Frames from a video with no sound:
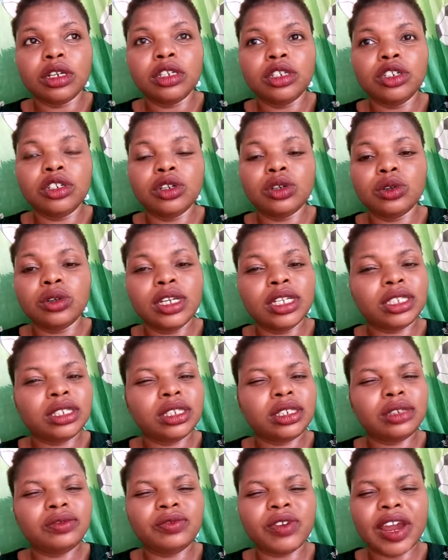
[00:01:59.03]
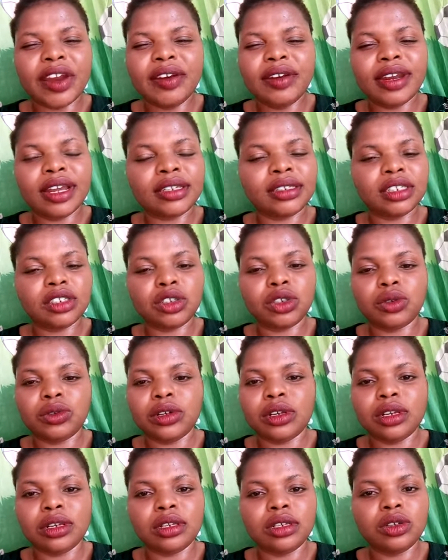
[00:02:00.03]
you know it's very
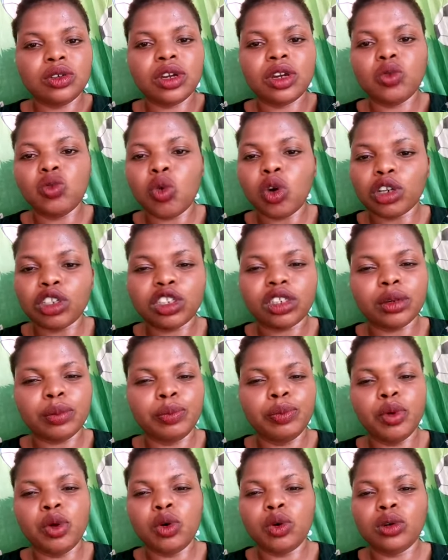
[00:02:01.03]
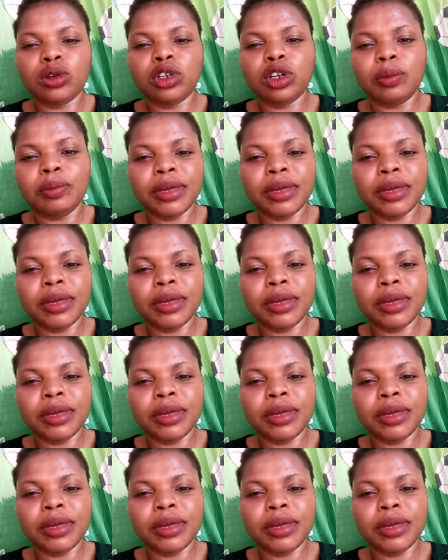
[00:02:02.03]
necessary you wash the bowl your